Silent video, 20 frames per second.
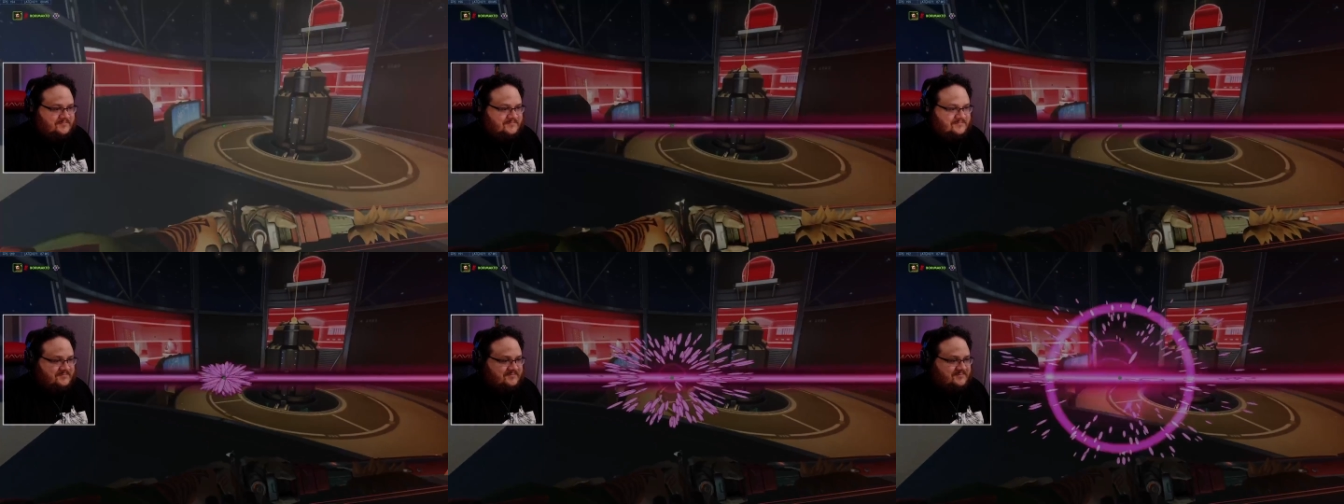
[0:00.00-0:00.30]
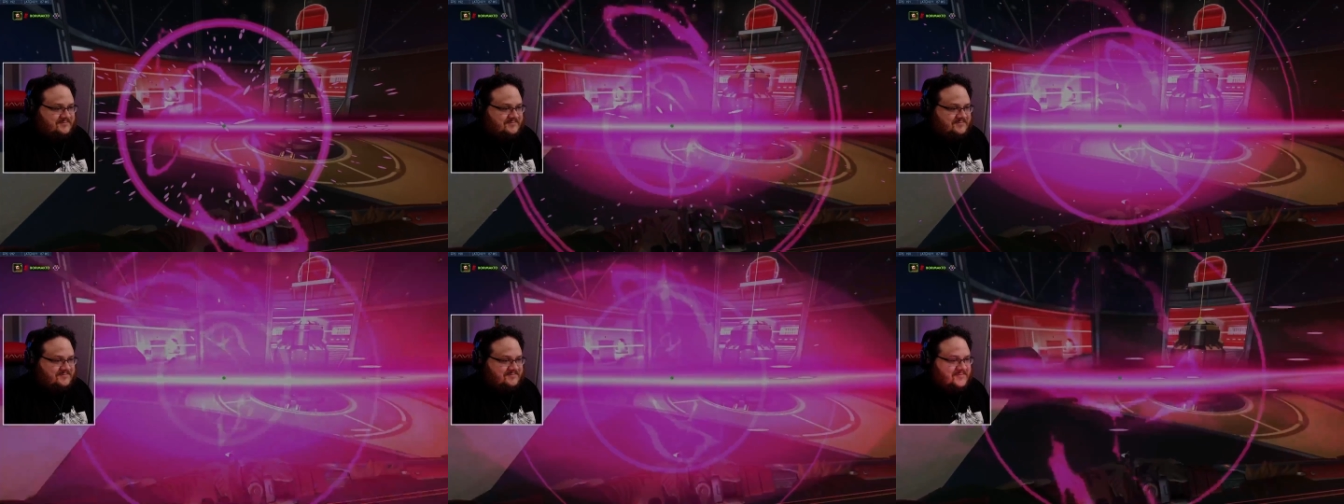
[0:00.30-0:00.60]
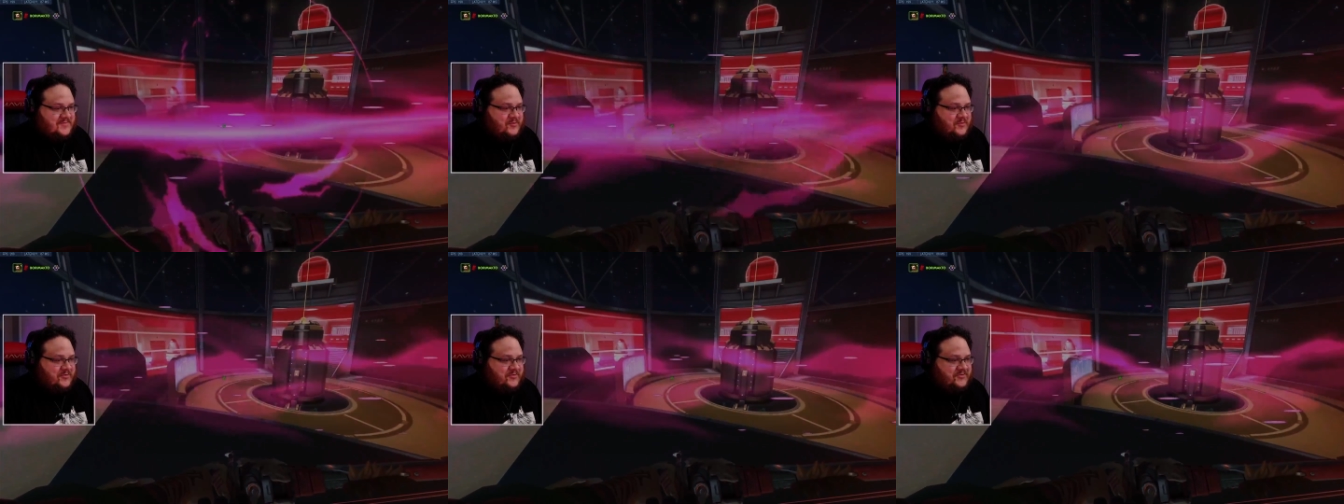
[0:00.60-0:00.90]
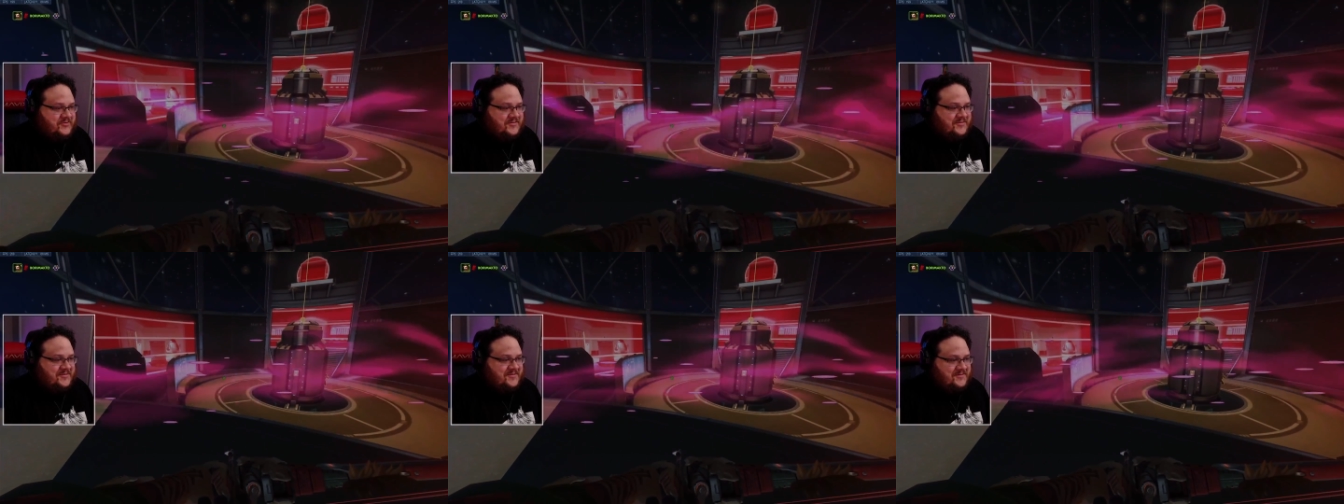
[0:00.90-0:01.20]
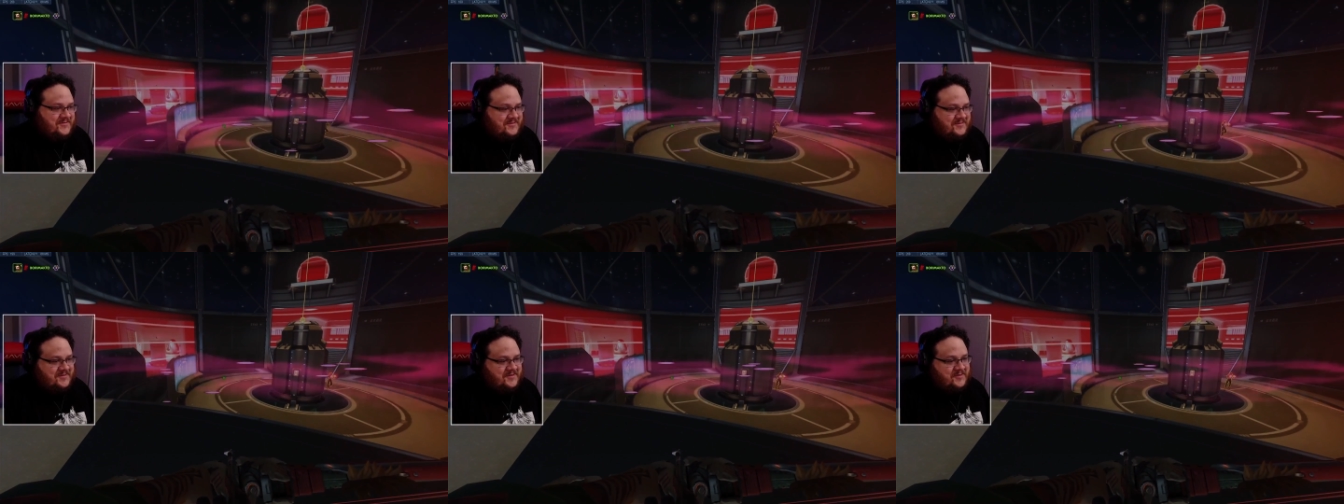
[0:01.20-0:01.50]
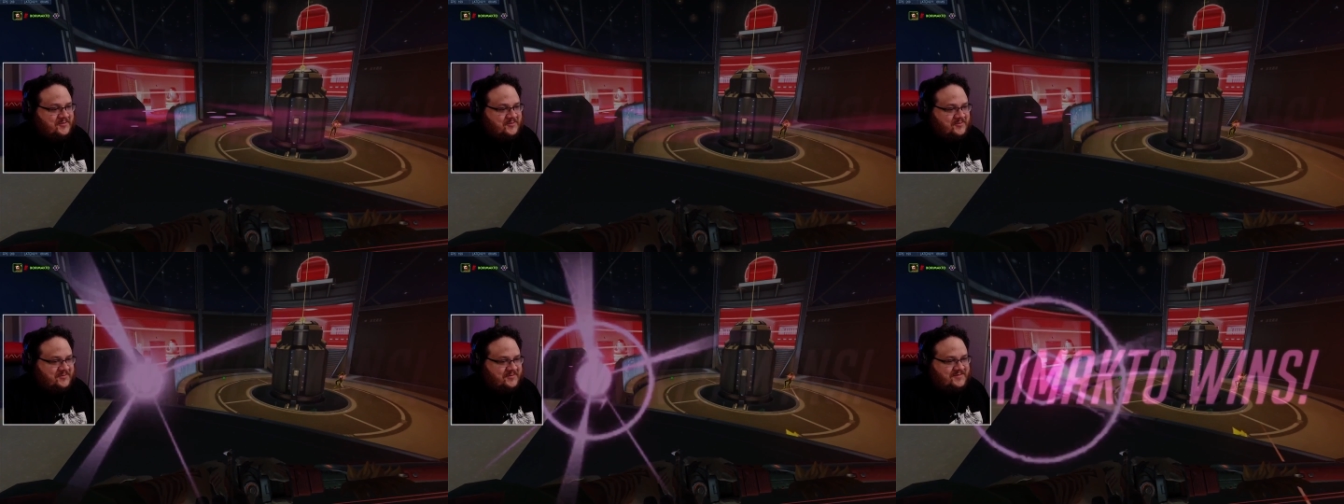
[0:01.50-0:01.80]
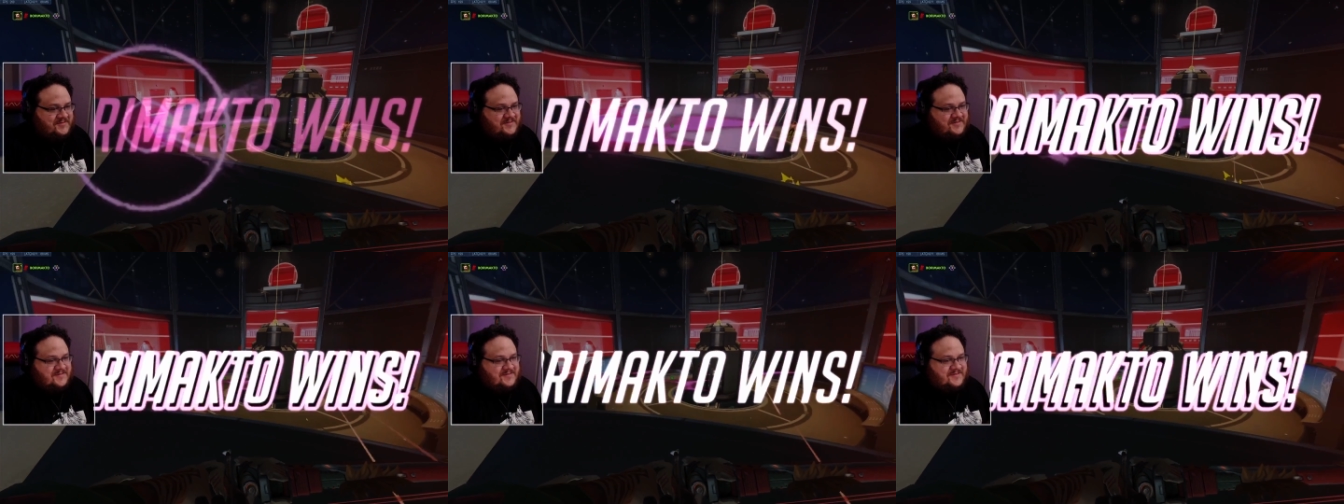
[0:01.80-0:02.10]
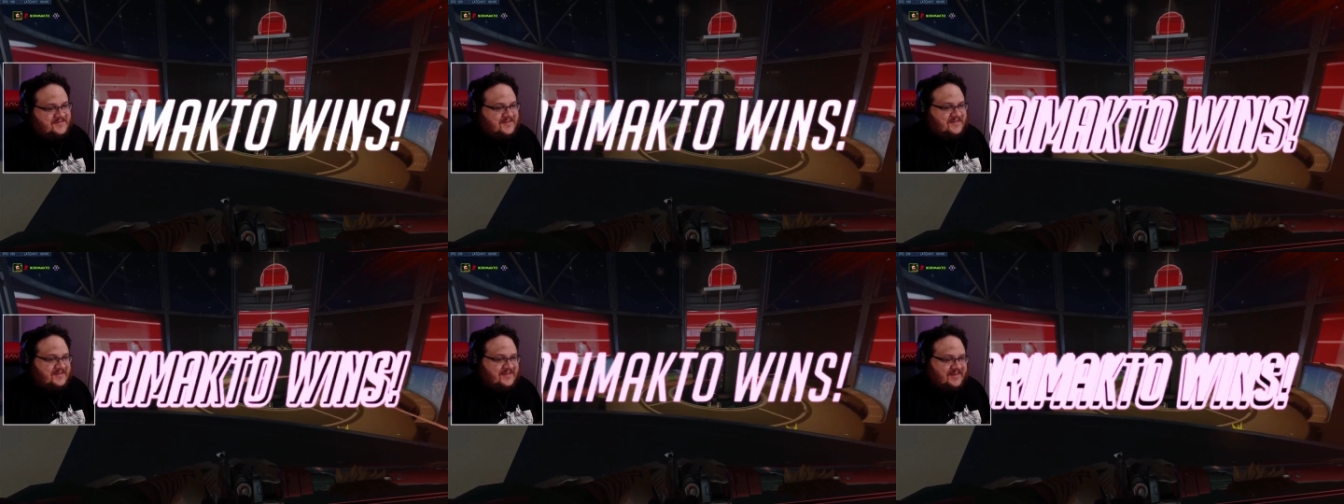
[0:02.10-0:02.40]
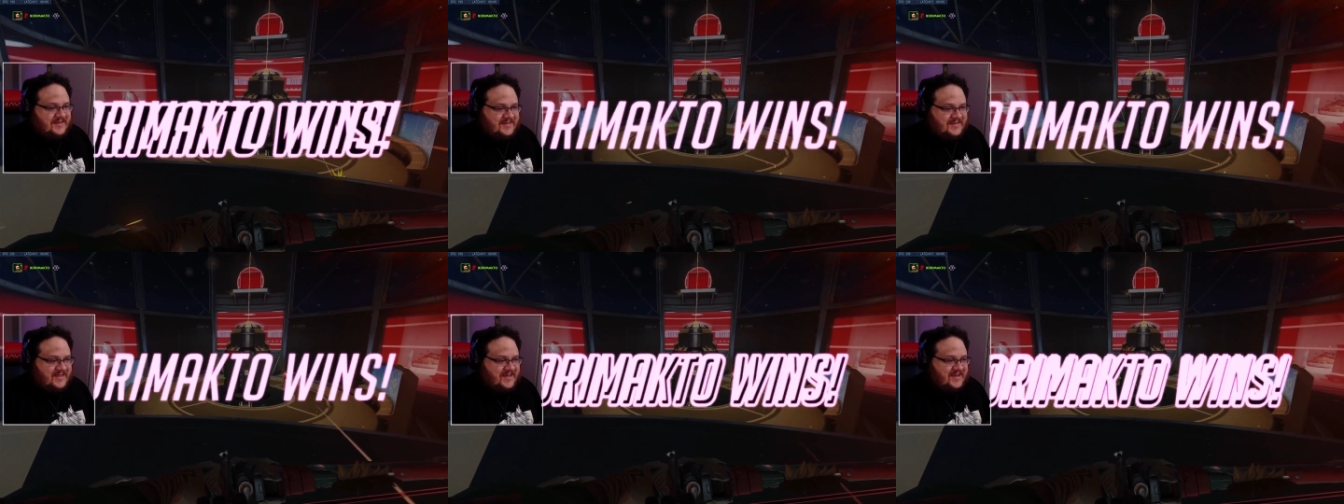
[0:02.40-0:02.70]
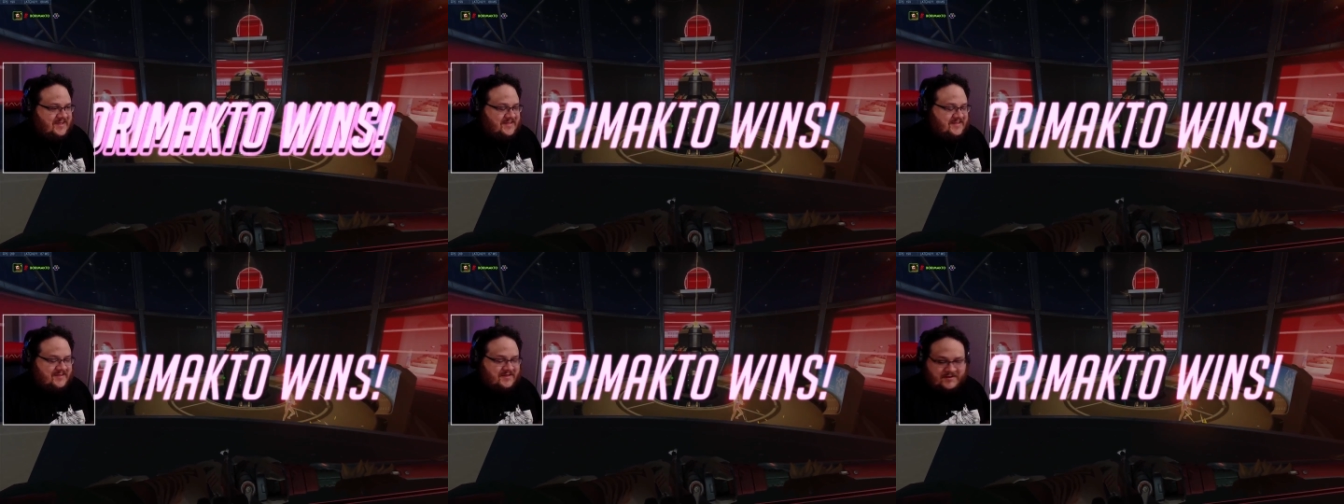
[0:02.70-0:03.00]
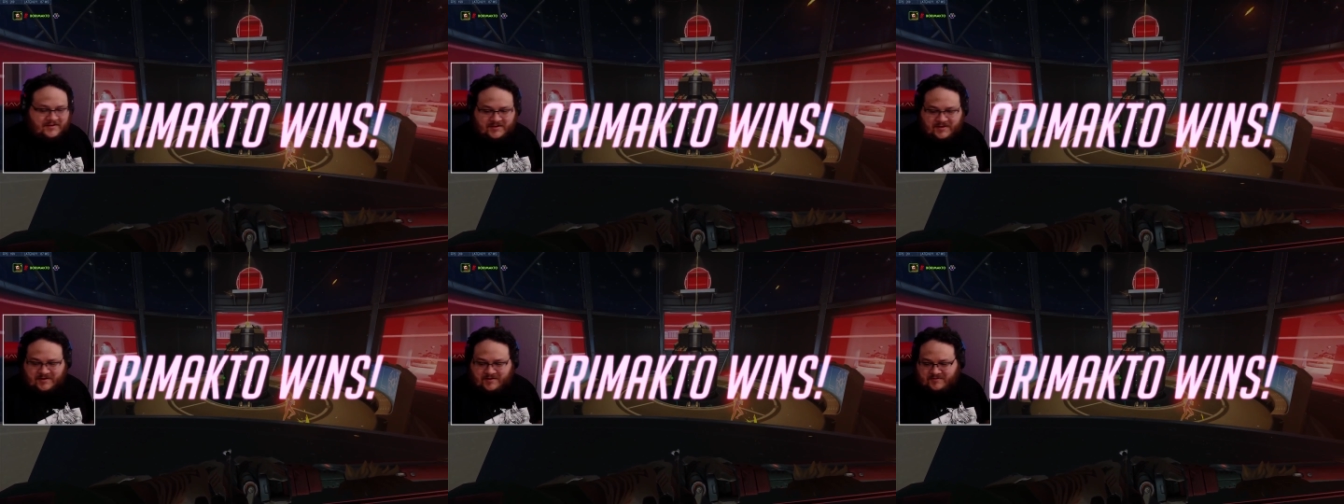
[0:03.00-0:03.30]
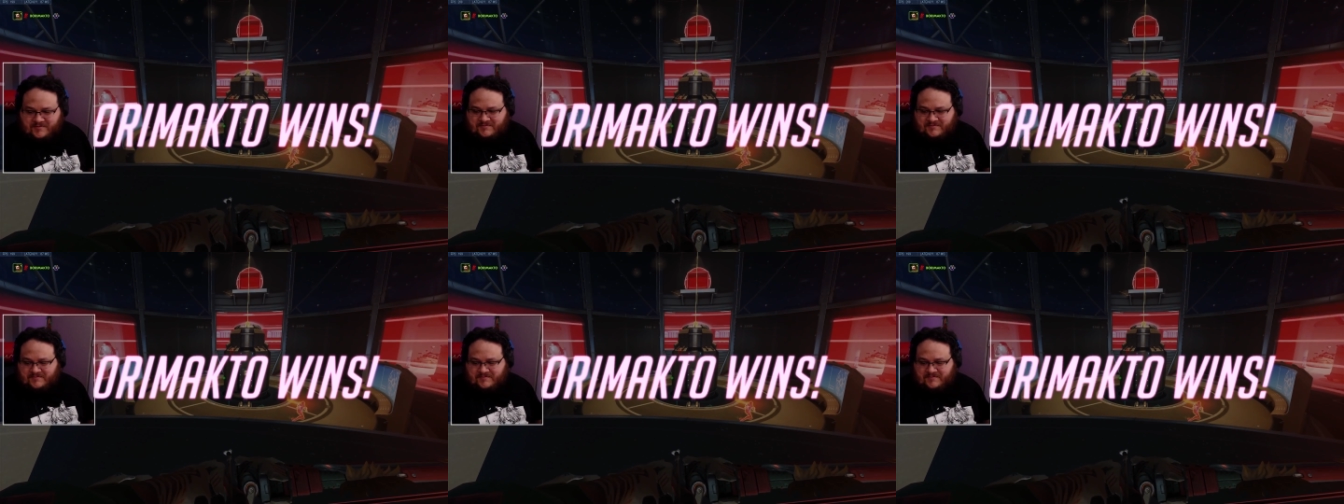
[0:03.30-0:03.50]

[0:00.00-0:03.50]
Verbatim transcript: was. Wish it was something like that. There you go.